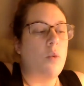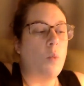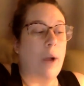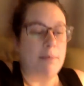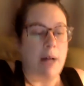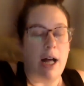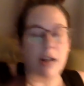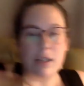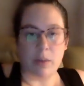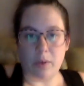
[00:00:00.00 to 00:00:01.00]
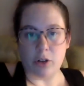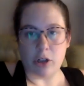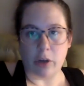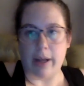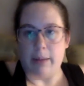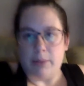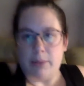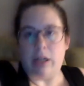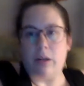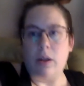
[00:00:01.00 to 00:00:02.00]
white box, it won't show up.
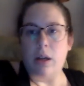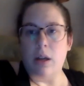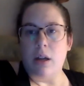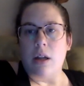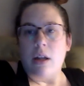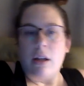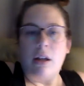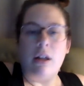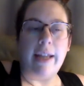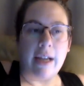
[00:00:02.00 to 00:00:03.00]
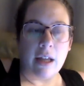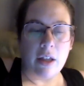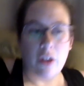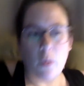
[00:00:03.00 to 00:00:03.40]
So click the